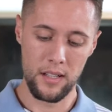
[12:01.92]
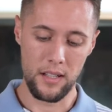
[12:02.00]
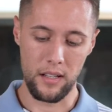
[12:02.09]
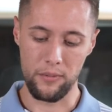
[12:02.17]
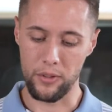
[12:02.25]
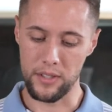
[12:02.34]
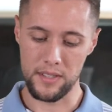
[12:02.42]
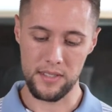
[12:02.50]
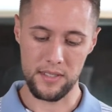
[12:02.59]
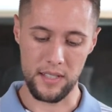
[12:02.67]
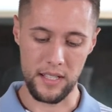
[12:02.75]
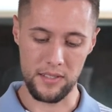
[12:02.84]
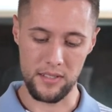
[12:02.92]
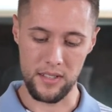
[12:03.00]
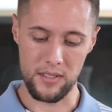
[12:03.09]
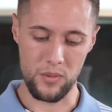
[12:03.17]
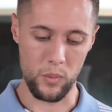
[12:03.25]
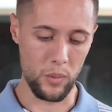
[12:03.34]
And for this
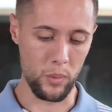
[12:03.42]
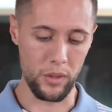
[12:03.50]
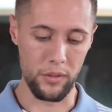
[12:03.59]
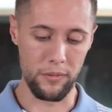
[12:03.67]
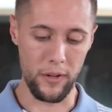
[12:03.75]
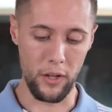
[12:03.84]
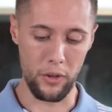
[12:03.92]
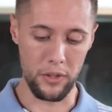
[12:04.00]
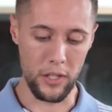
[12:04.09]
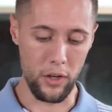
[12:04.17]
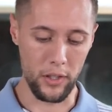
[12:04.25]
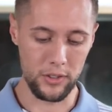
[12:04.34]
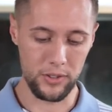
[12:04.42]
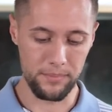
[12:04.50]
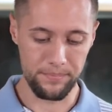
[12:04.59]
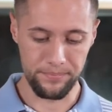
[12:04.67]
instance, we will follow the arch.